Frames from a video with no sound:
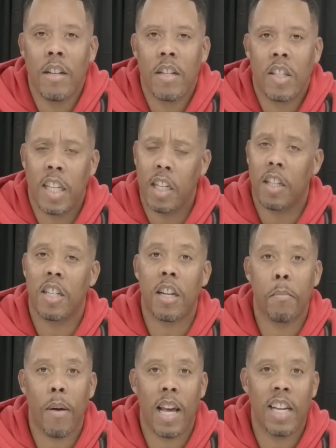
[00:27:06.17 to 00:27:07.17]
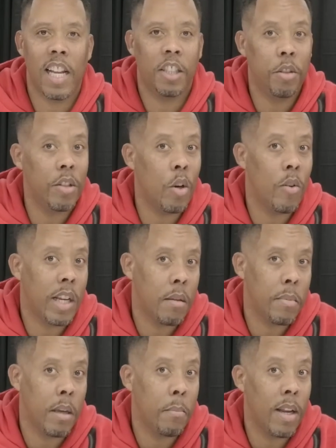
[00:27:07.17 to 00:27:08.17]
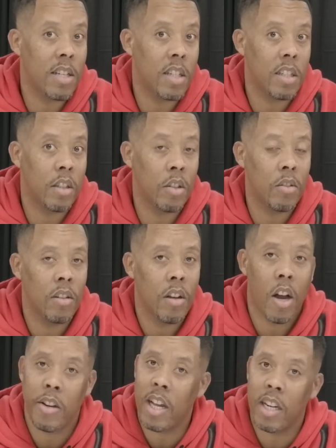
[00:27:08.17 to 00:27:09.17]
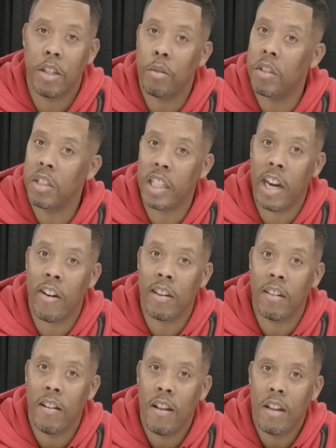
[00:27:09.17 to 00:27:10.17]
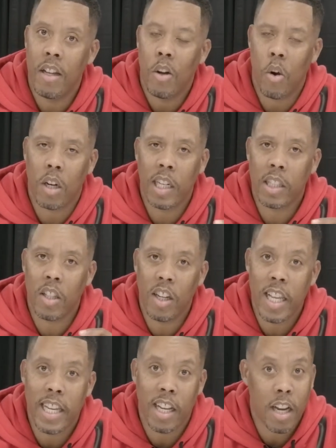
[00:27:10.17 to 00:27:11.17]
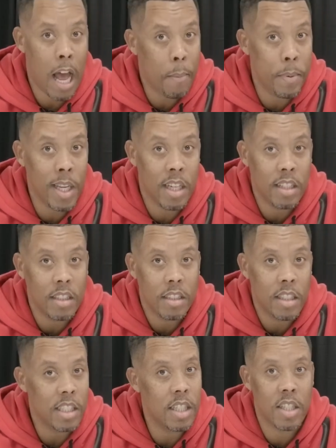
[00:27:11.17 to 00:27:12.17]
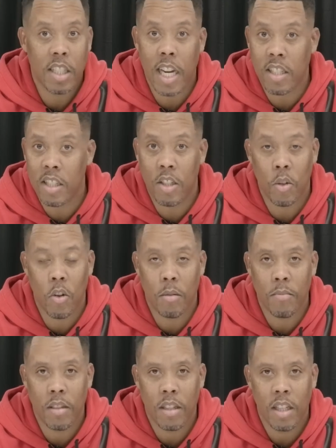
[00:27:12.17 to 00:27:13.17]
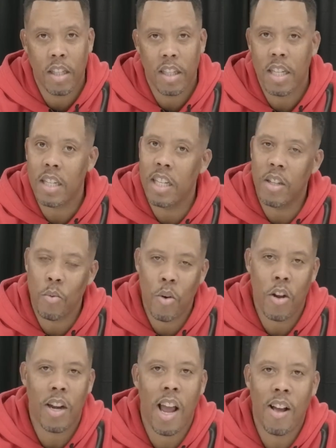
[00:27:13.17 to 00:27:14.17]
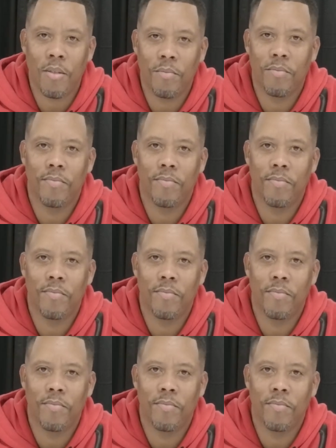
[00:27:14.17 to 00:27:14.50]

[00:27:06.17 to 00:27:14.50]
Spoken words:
Send it to somebody that you know it can be a blessing to. All you got to do is share it or click the link and copy it and just text it to them. Let's get the word out.